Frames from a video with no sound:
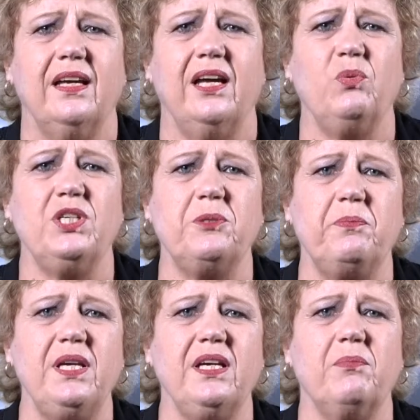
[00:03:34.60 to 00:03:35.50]
And we
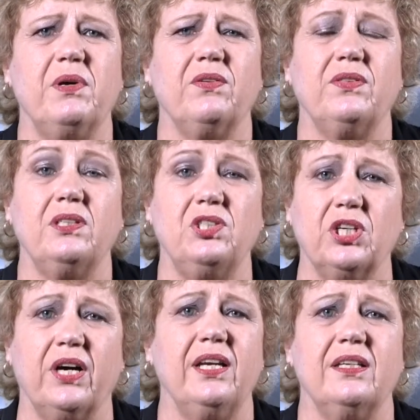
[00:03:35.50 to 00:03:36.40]
speak about the
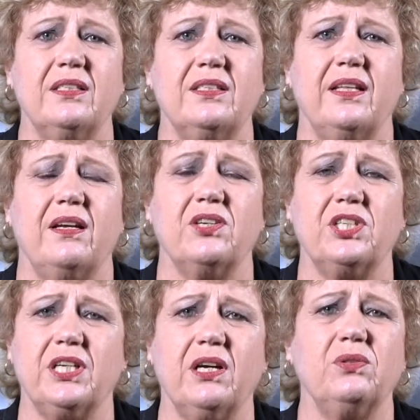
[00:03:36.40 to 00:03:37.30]
giants that are
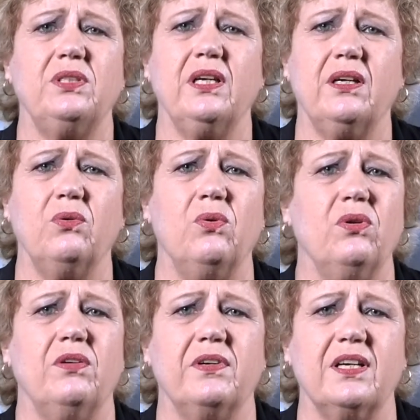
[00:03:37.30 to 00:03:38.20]
shouting at
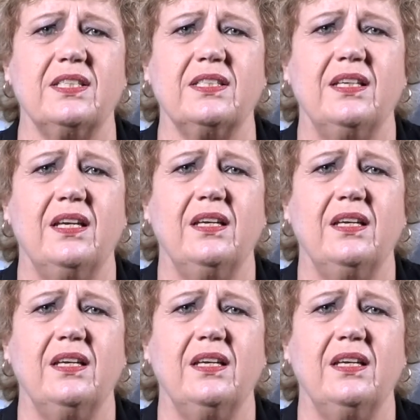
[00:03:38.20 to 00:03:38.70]
all of us.